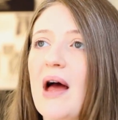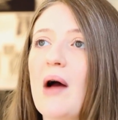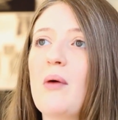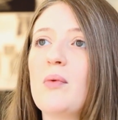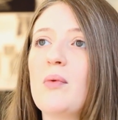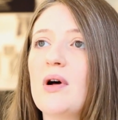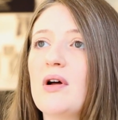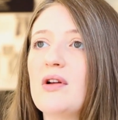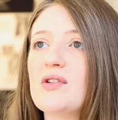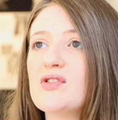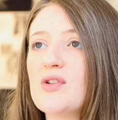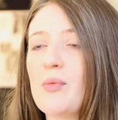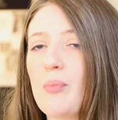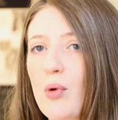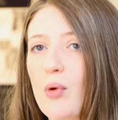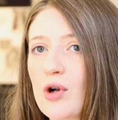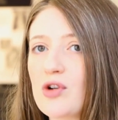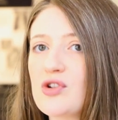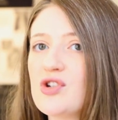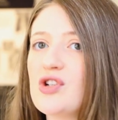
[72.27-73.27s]
that will
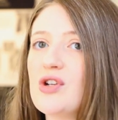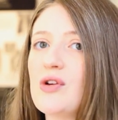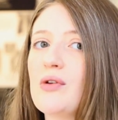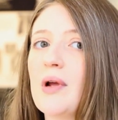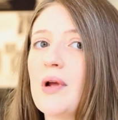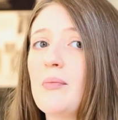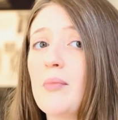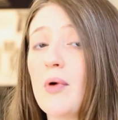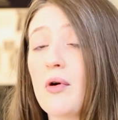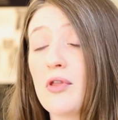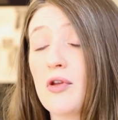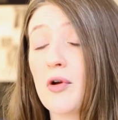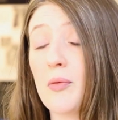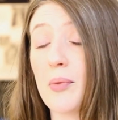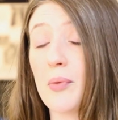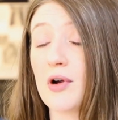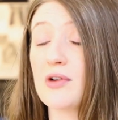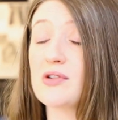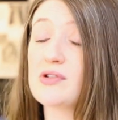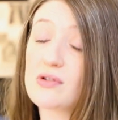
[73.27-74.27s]
support you in both your
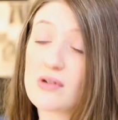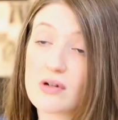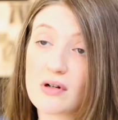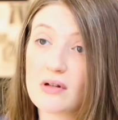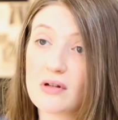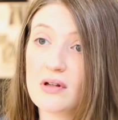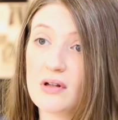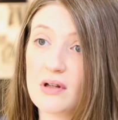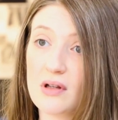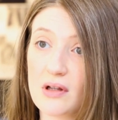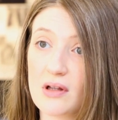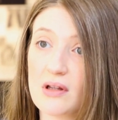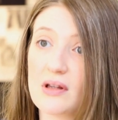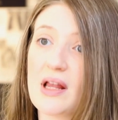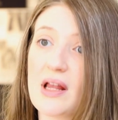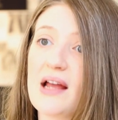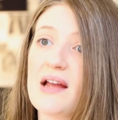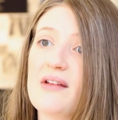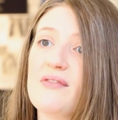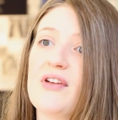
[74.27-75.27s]
personal
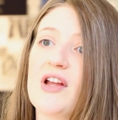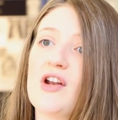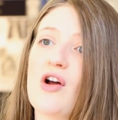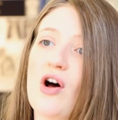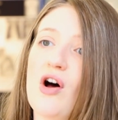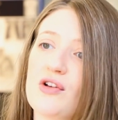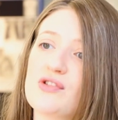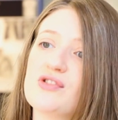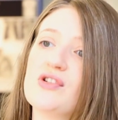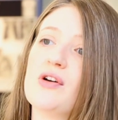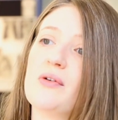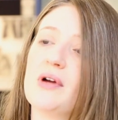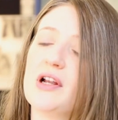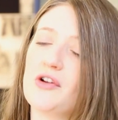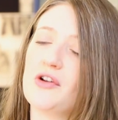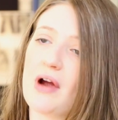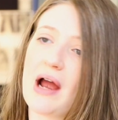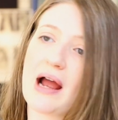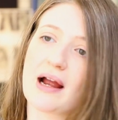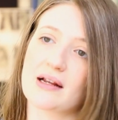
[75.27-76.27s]
life and also
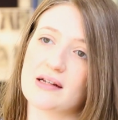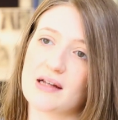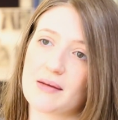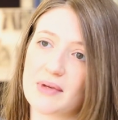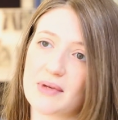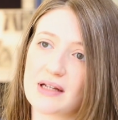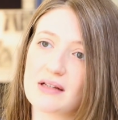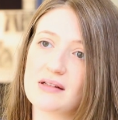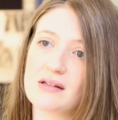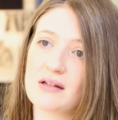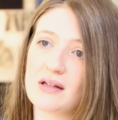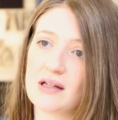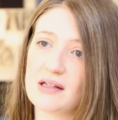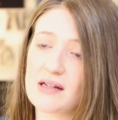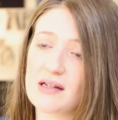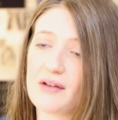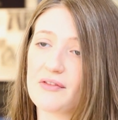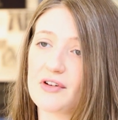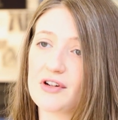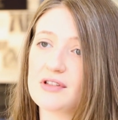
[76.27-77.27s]
in your academic
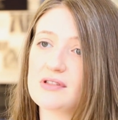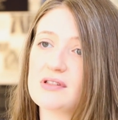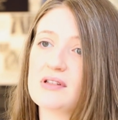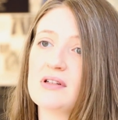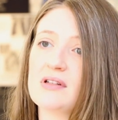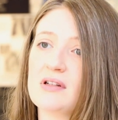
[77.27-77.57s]
endeavors.